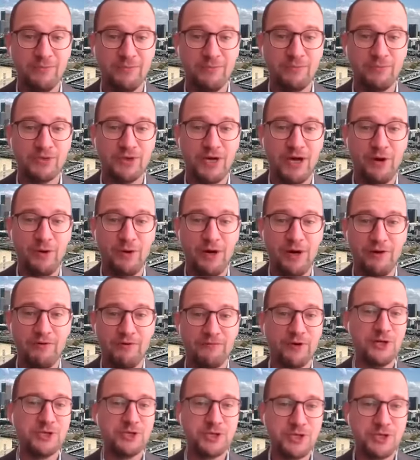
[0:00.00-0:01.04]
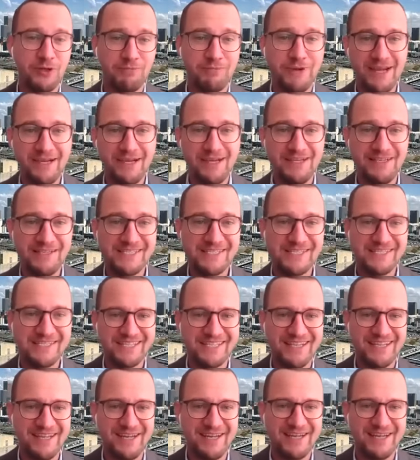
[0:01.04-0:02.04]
to our virtual panelists,